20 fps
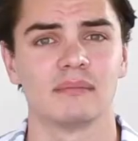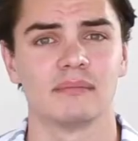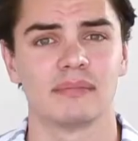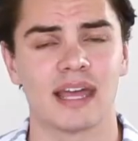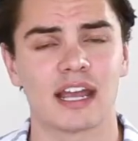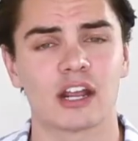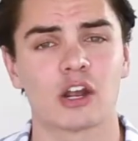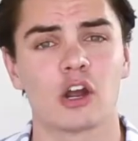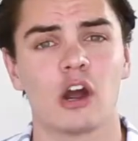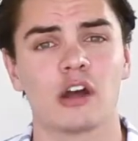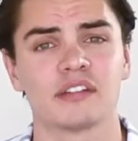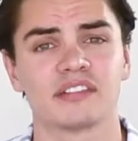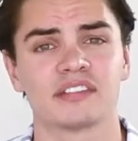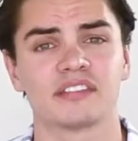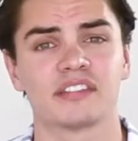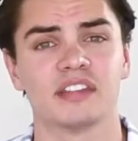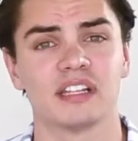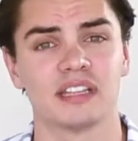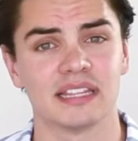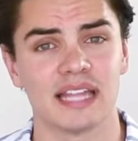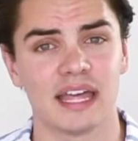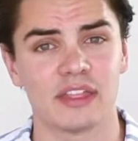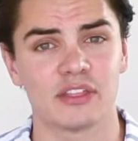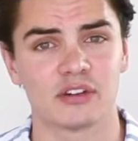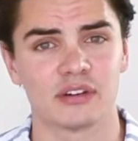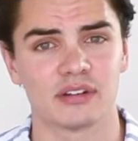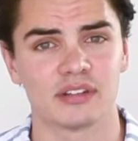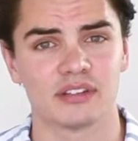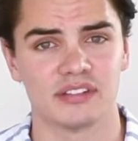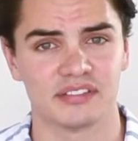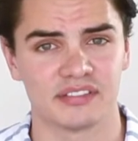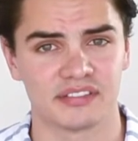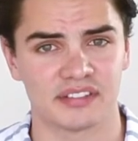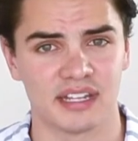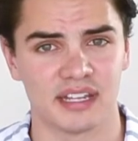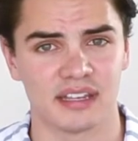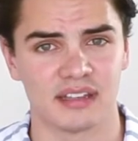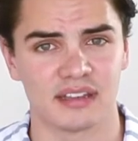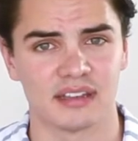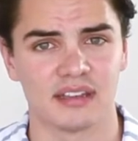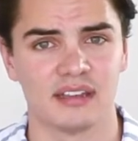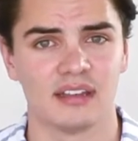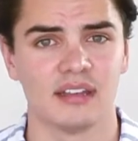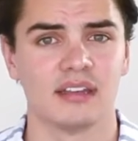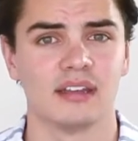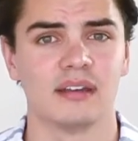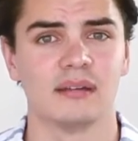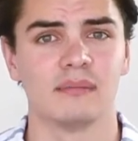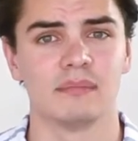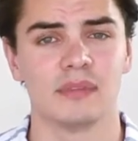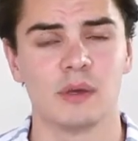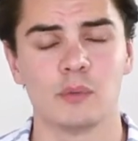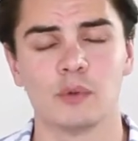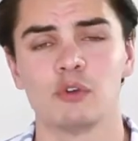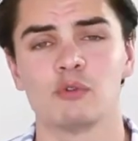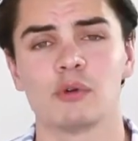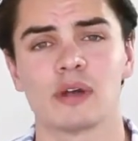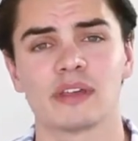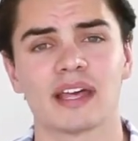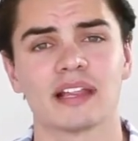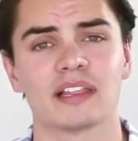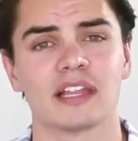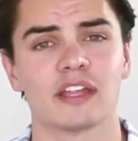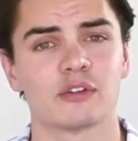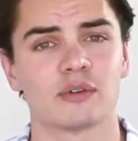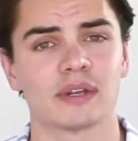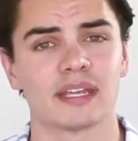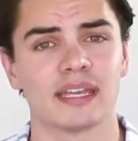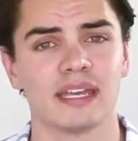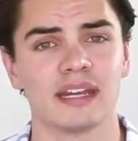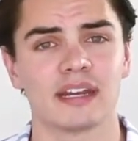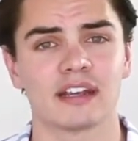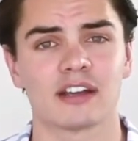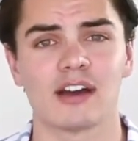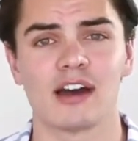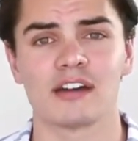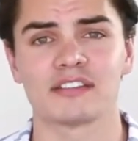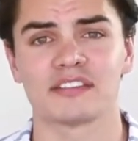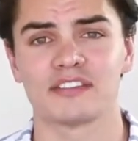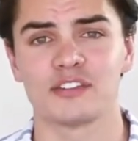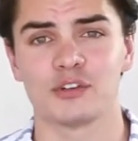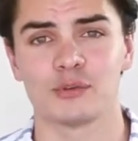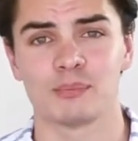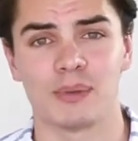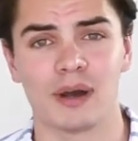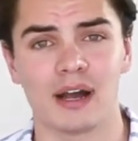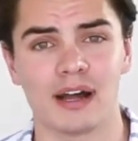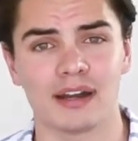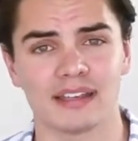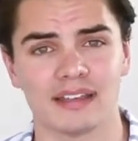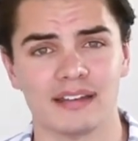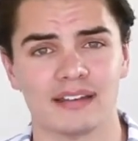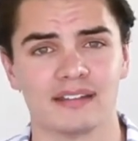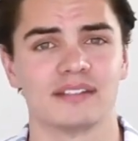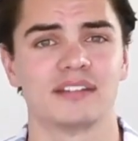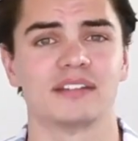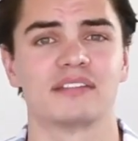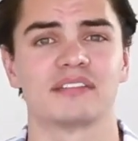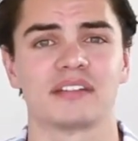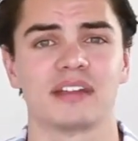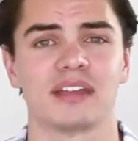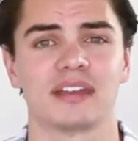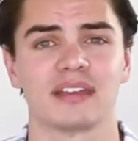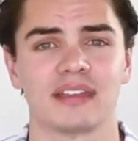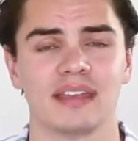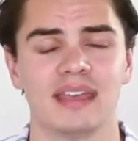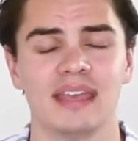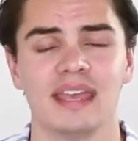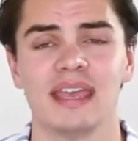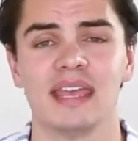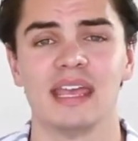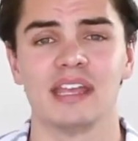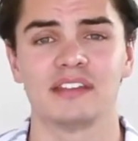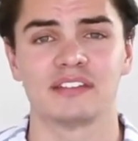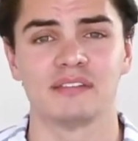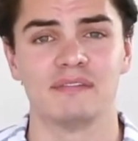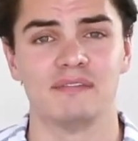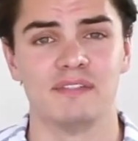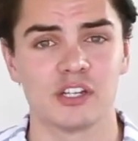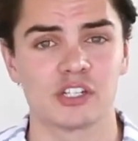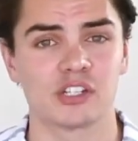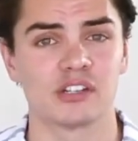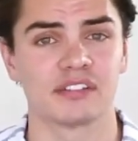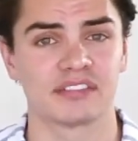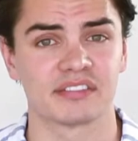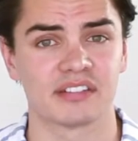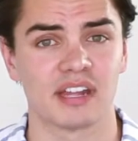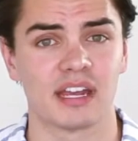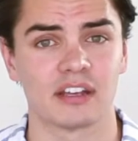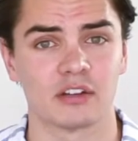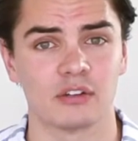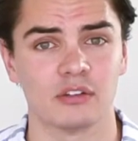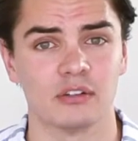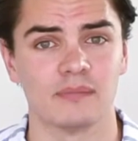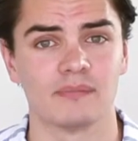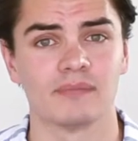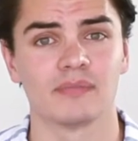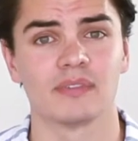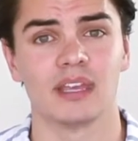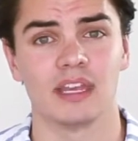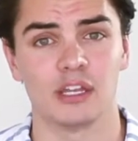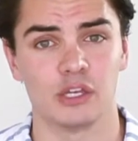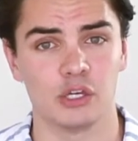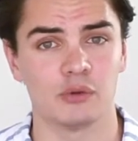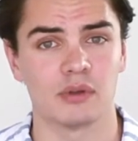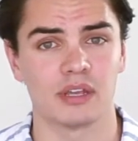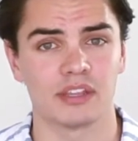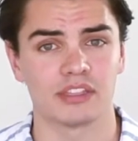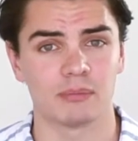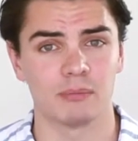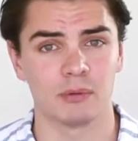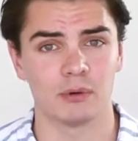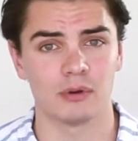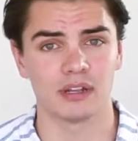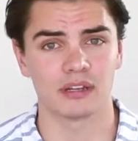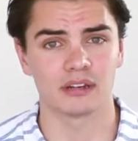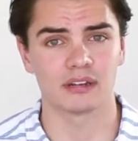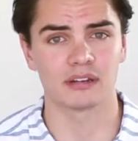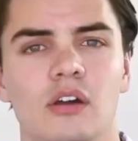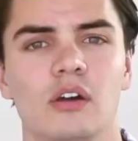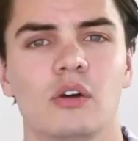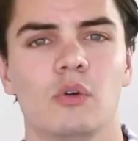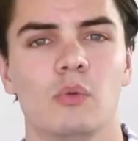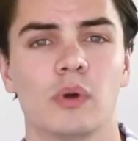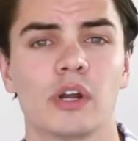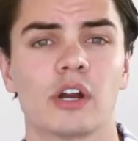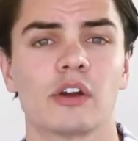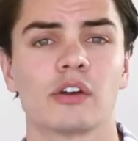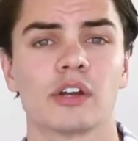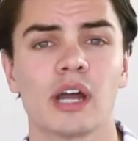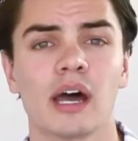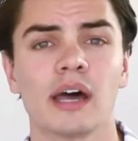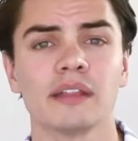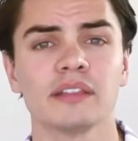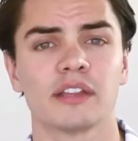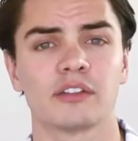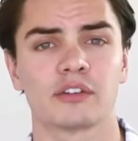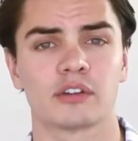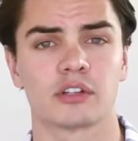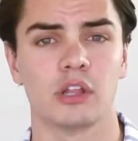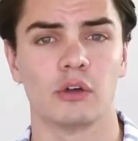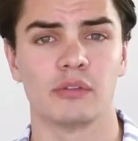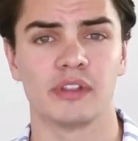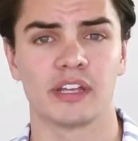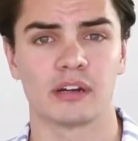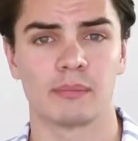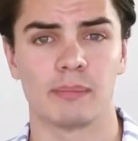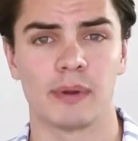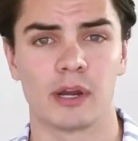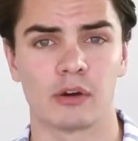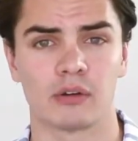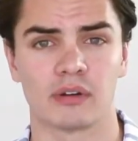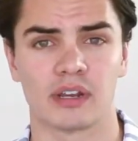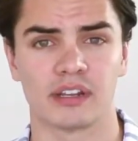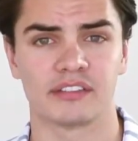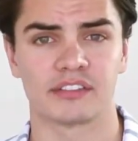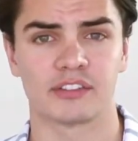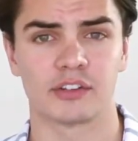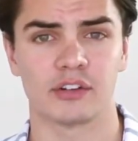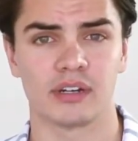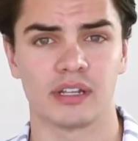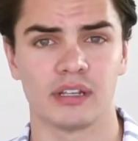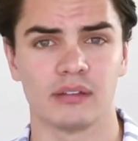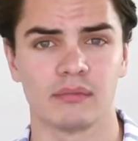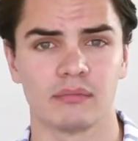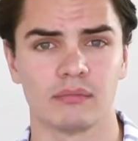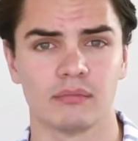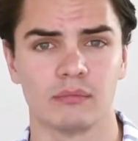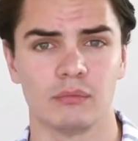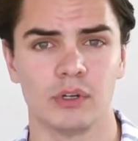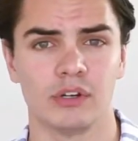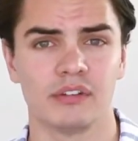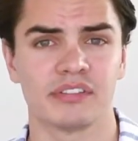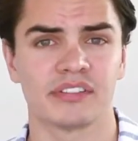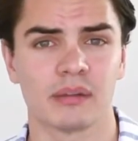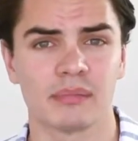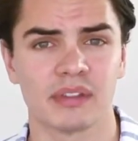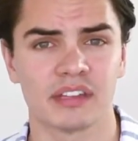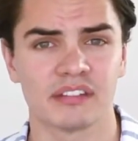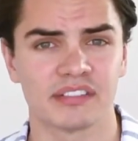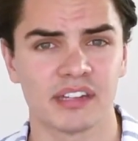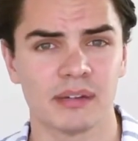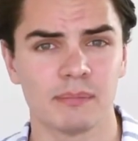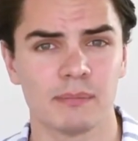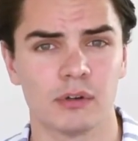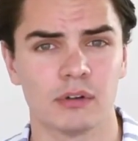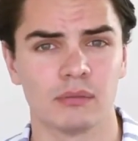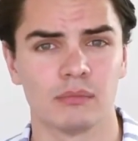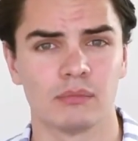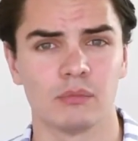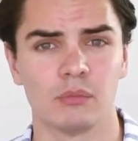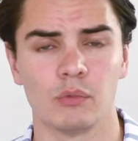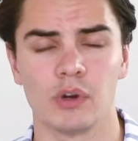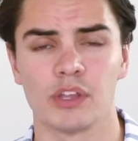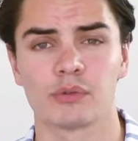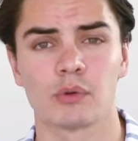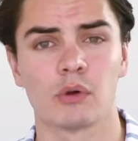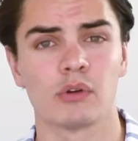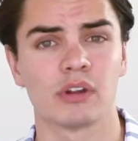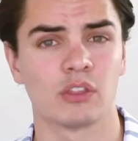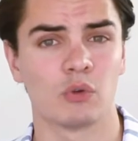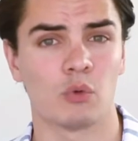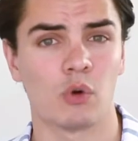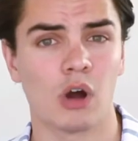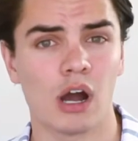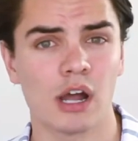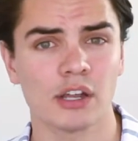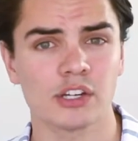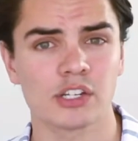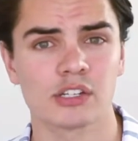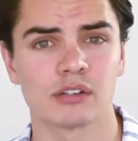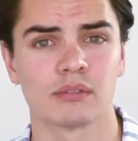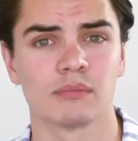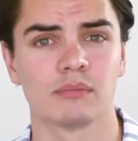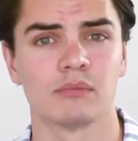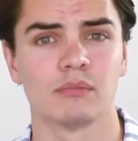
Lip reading: That causes the leather to stink. Then when you wear that leather again, it causes your body to stink. It's a vicious cycle, and you get the point. When our non-leather clothing and apparel gets dirty, we do something simple. We throw it in the wash,